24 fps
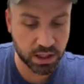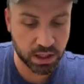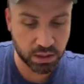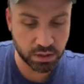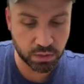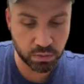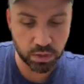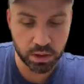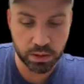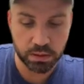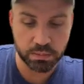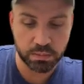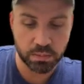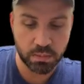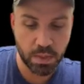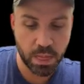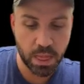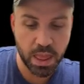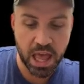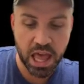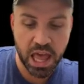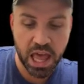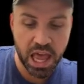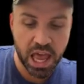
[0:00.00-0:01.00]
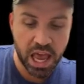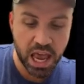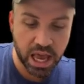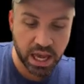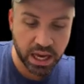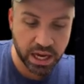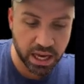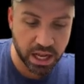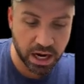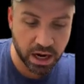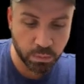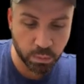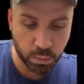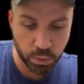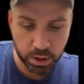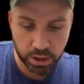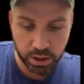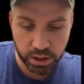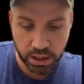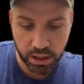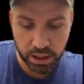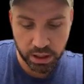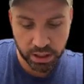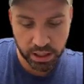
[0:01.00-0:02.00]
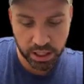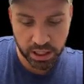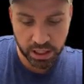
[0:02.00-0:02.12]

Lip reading: as well. And again, I'm working on that